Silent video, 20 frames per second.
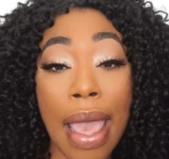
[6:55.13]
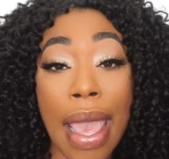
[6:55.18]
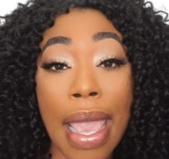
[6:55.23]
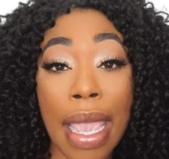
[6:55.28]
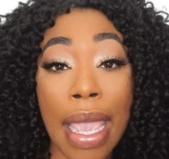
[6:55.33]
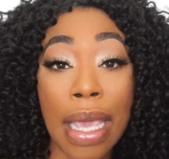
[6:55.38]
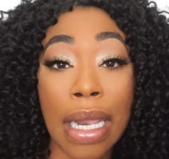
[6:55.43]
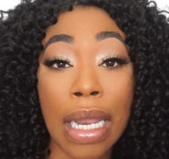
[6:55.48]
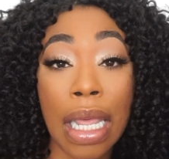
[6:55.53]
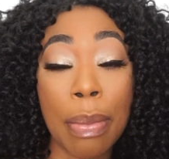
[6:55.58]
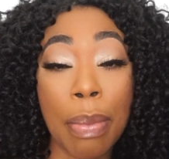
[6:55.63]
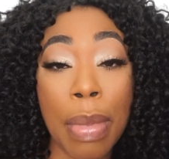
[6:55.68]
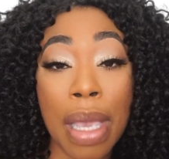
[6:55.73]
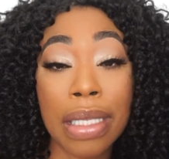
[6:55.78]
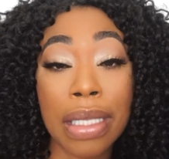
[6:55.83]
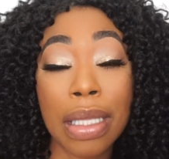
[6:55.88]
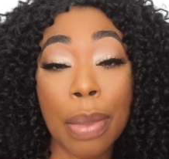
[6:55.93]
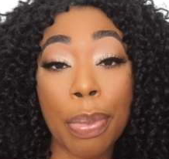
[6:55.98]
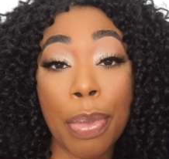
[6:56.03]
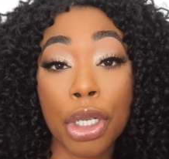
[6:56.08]
And it
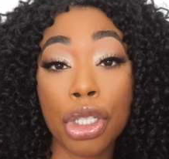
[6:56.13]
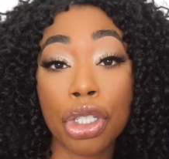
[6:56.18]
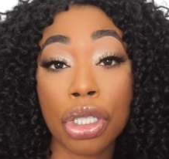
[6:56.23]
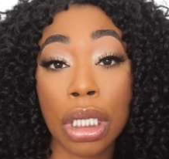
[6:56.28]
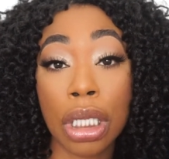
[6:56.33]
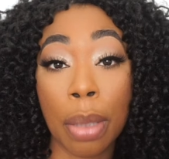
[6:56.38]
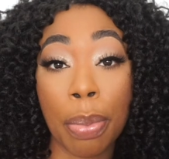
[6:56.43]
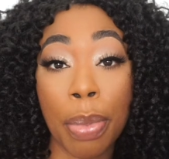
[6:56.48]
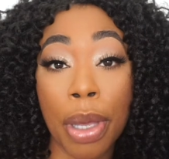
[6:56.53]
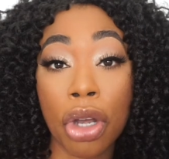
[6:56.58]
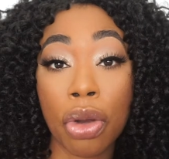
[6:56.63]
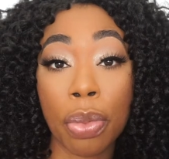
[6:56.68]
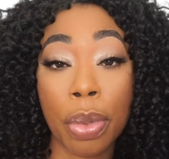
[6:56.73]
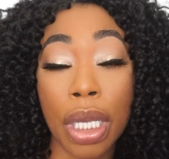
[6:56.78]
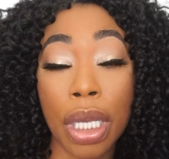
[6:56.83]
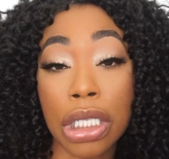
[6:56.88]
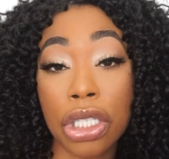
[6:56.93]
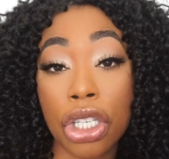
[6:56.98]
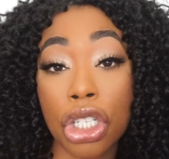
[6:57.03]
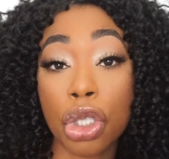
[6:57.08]
makes the pictures look better
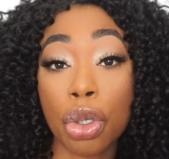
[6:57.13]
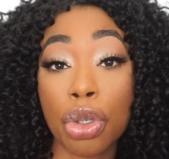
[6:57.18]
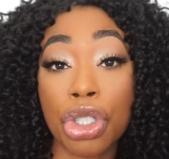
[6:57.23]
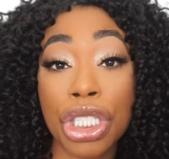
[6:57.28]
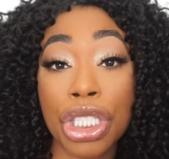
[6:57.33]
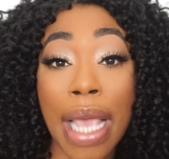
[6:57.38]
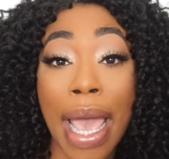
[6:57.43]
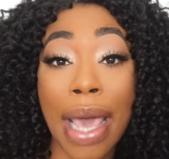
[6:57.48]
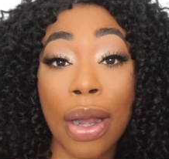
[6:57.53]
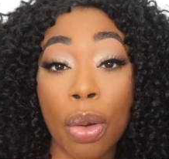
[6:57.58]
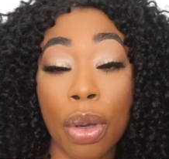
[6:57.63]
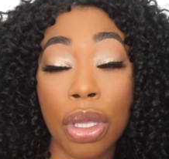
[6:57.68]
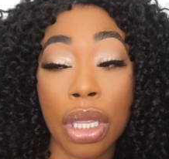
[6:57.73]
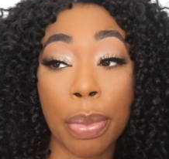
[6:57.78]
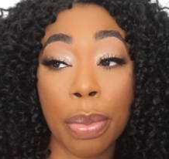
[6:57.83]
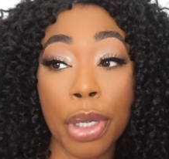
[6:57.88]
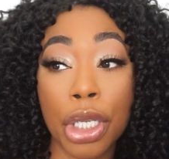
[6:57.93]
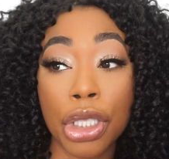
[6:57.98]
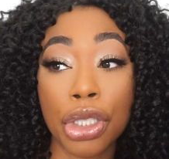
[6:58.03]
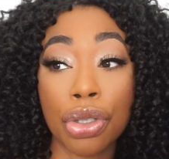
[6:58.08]
because there's no shadow in the
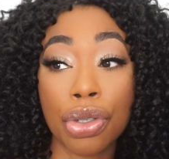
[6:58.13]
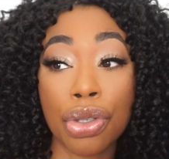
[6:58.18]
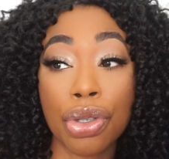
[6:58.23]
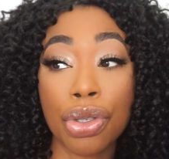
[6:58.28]
pictures.